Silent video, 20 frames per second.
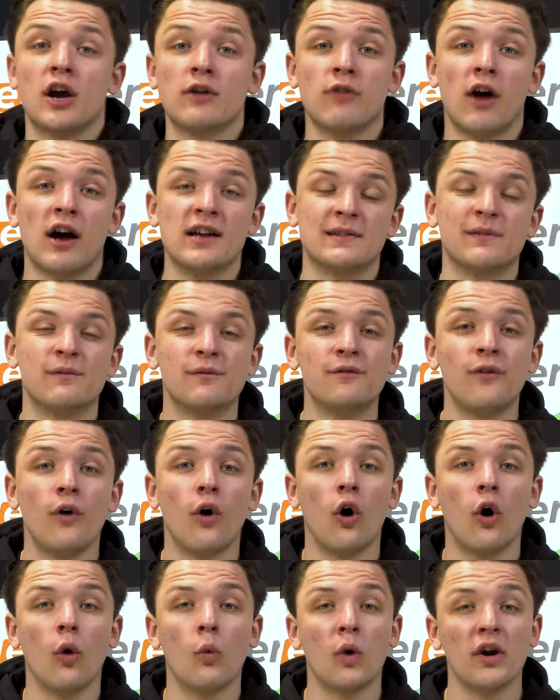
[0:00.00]
Horizon
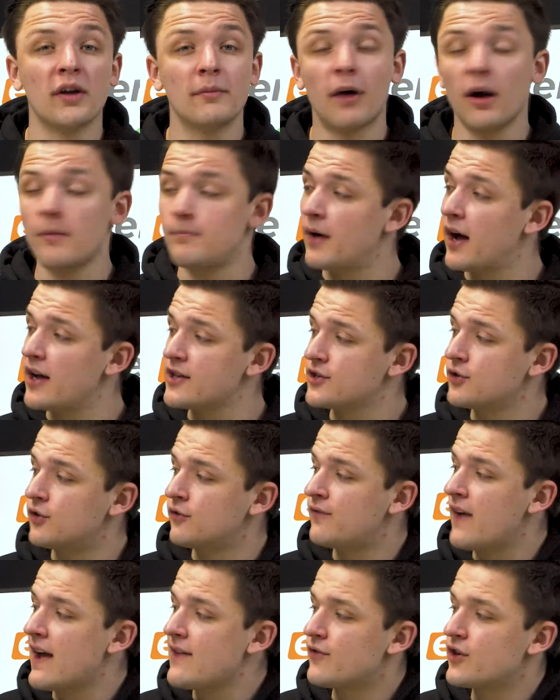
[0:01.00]
4, one of my personal
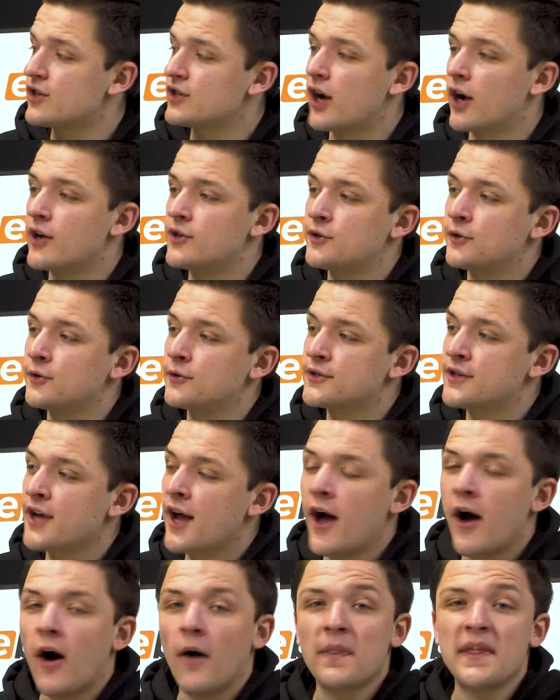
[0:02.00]
favourite titles
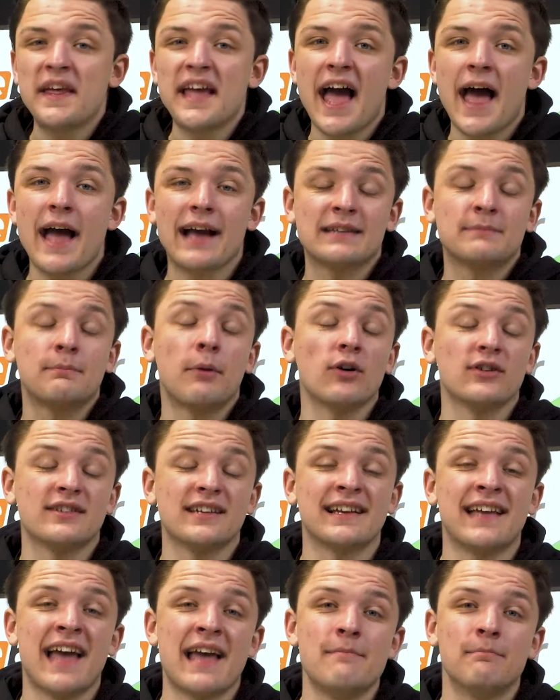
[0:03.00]
on the
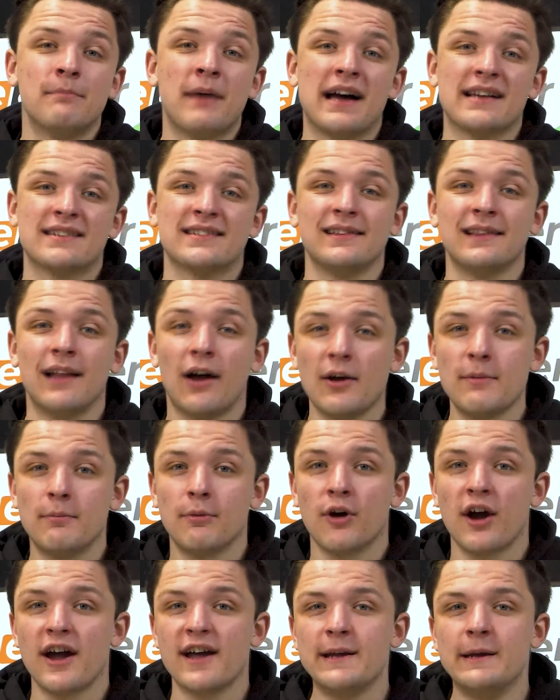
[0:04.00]
Xbox Game Pass
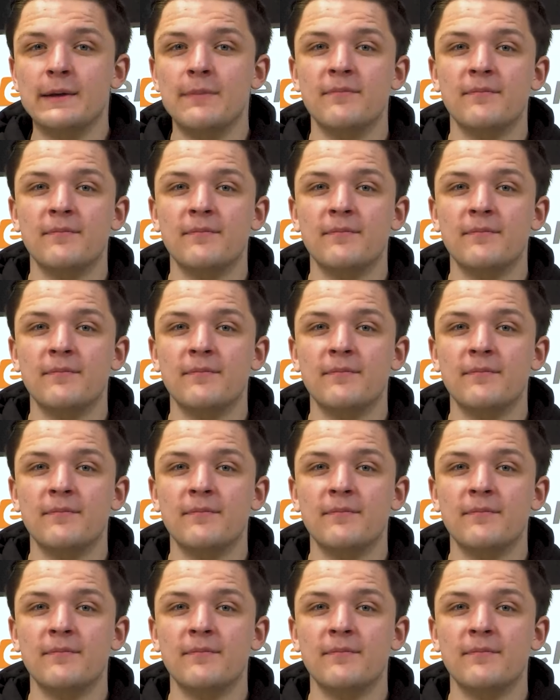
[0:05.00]
library.